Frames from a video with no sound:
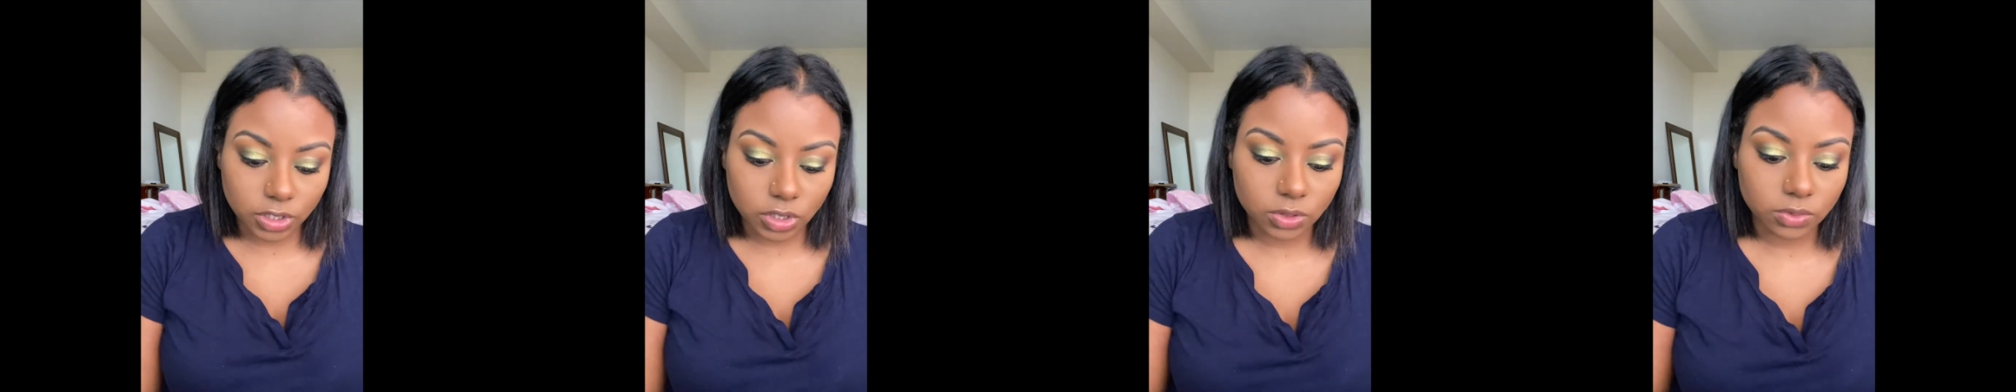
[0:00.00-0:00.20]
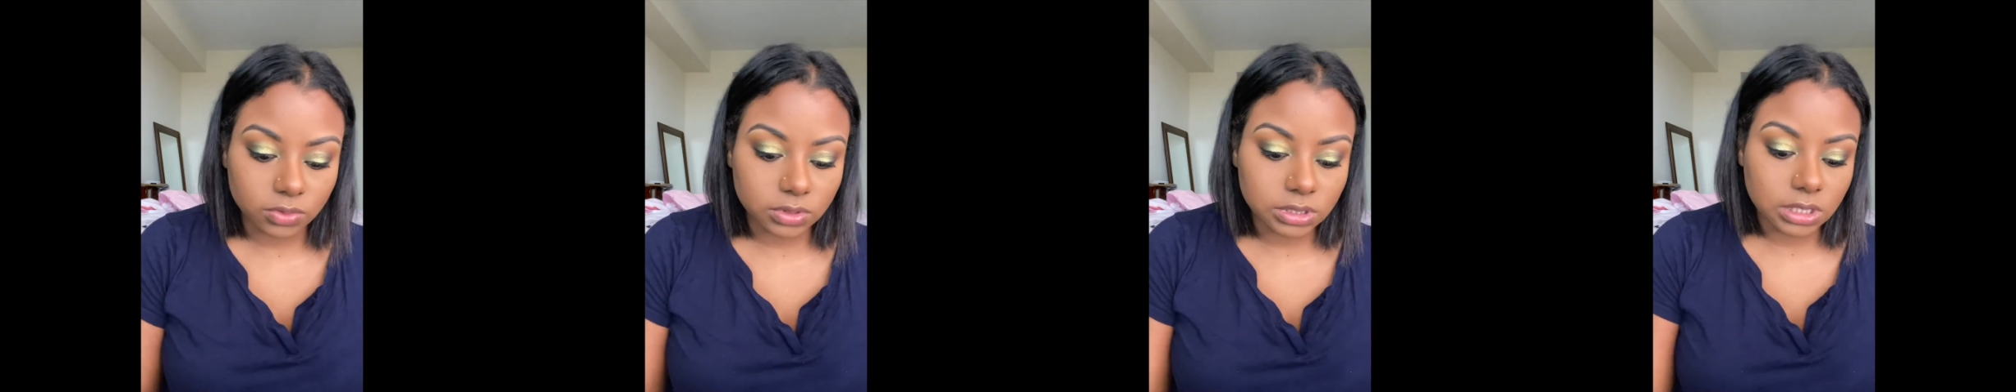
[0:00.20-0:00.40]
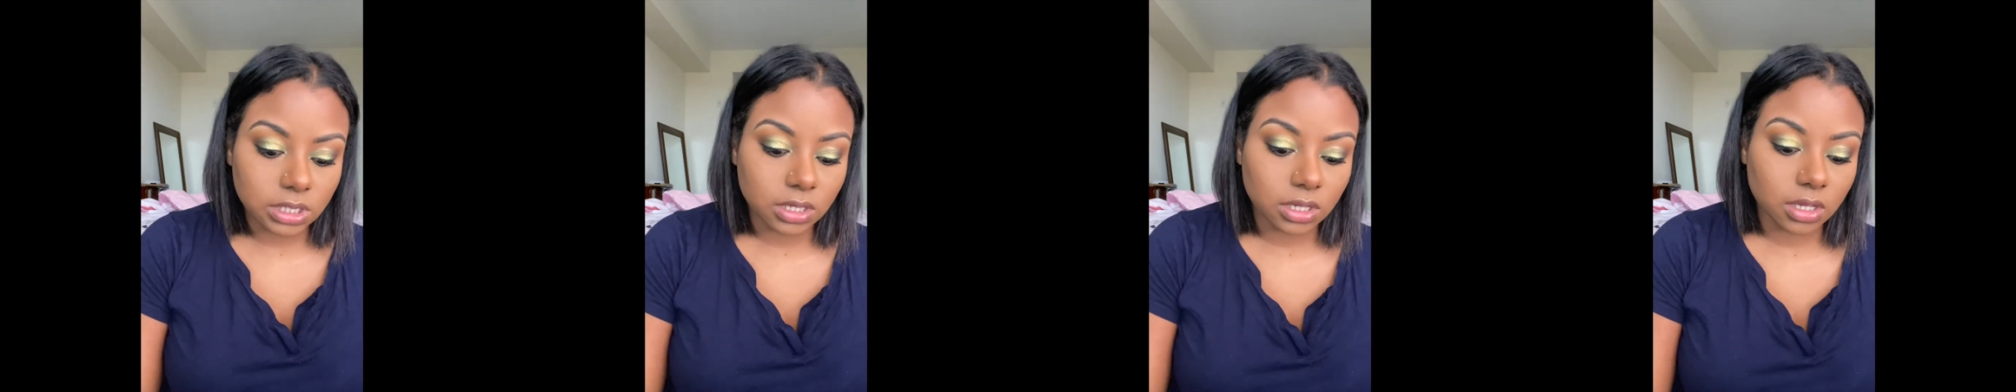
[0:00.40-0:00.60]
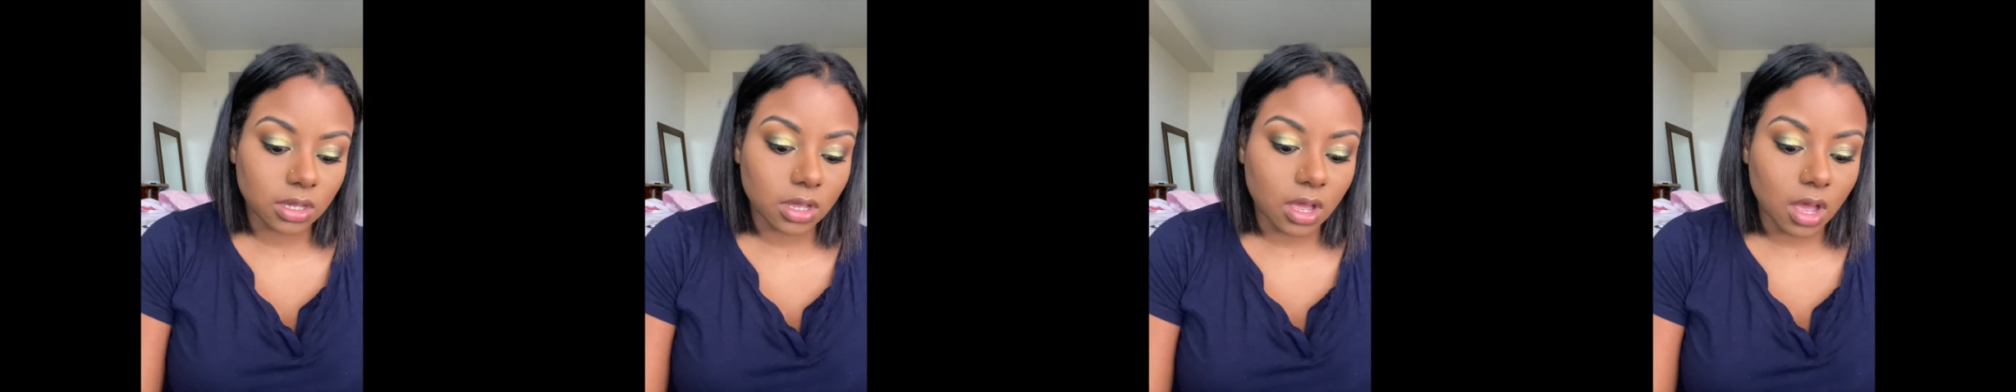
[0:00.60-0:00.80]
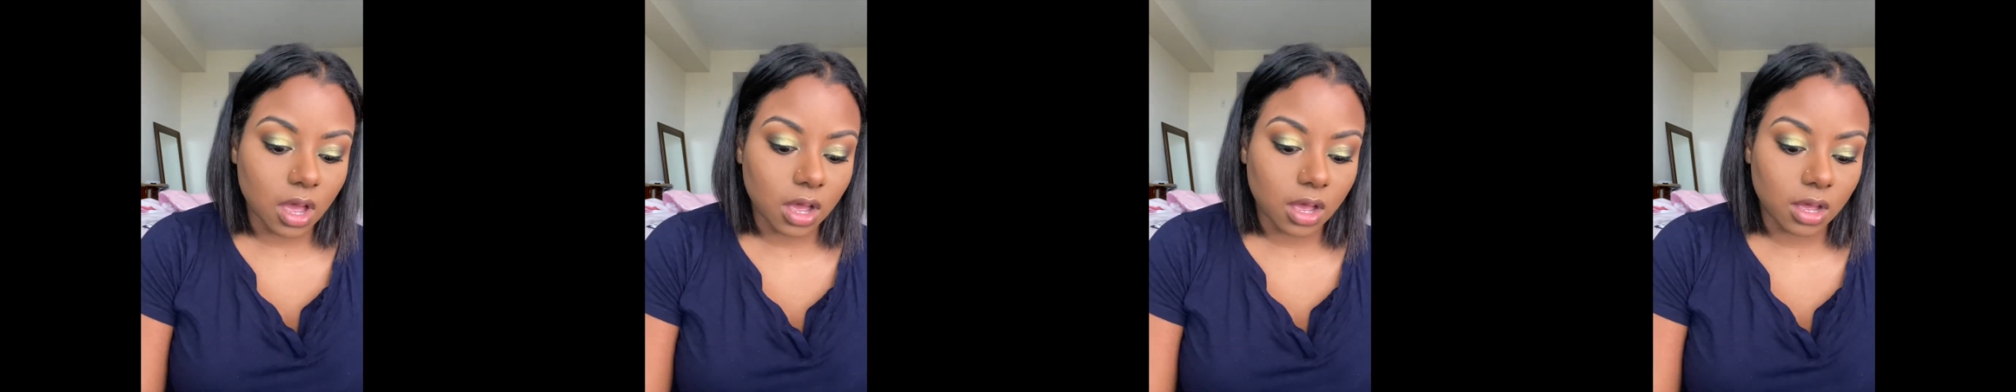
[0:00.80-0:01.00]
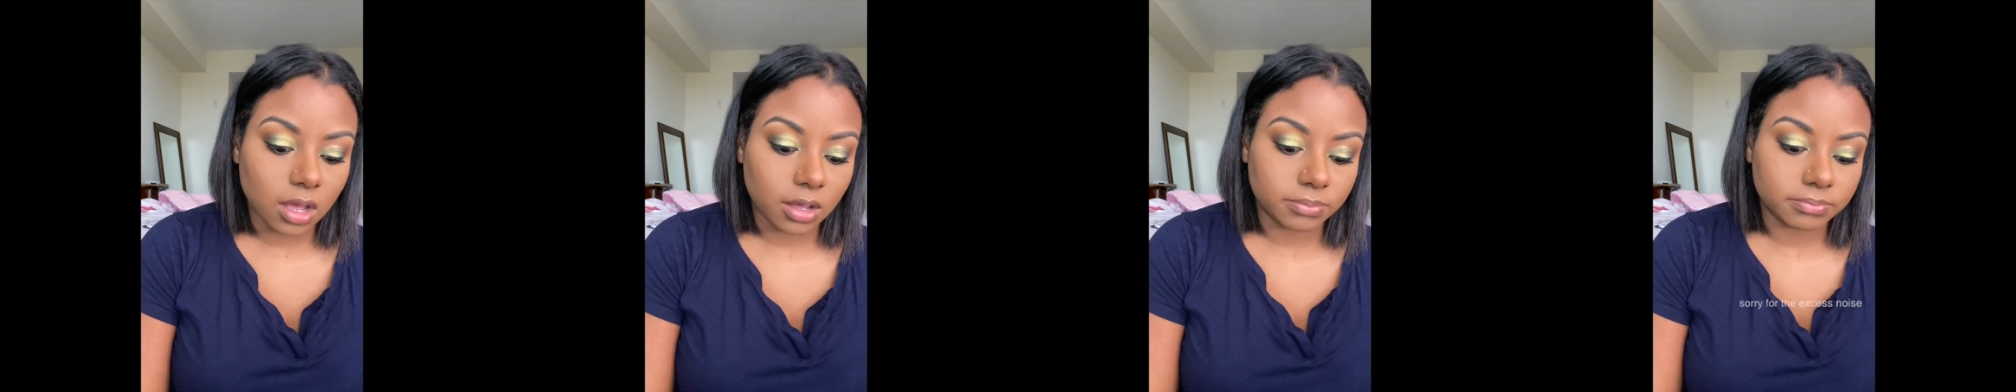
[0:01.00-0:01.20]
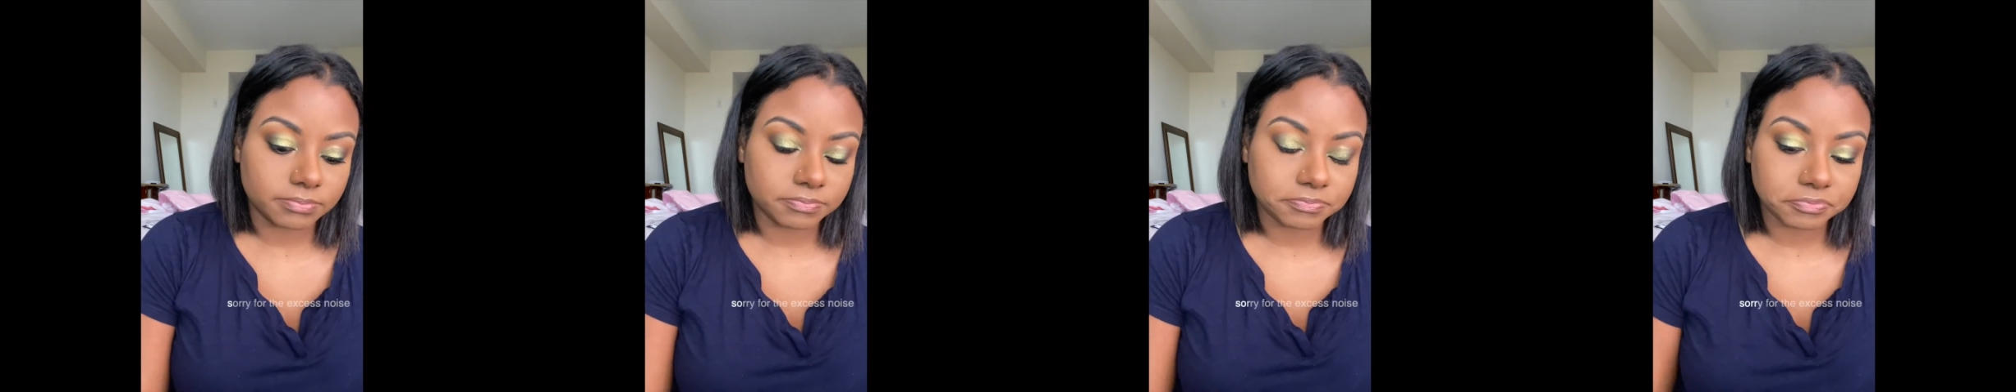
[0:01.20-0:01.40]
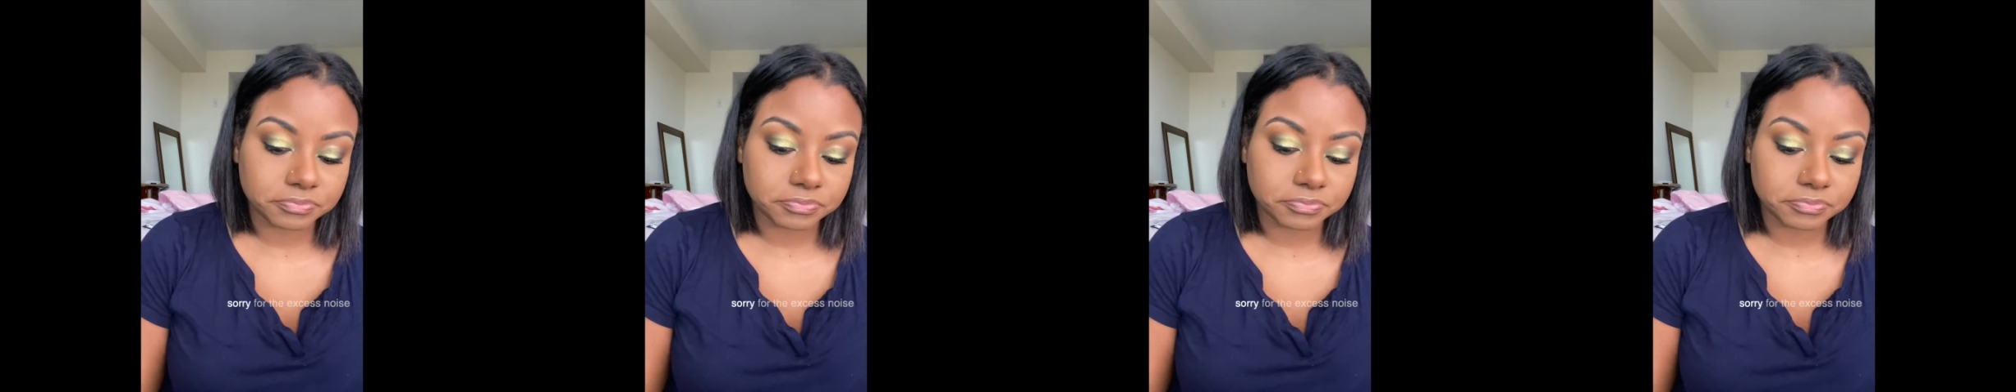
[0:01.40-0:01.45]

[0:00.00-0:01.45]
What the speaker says: using the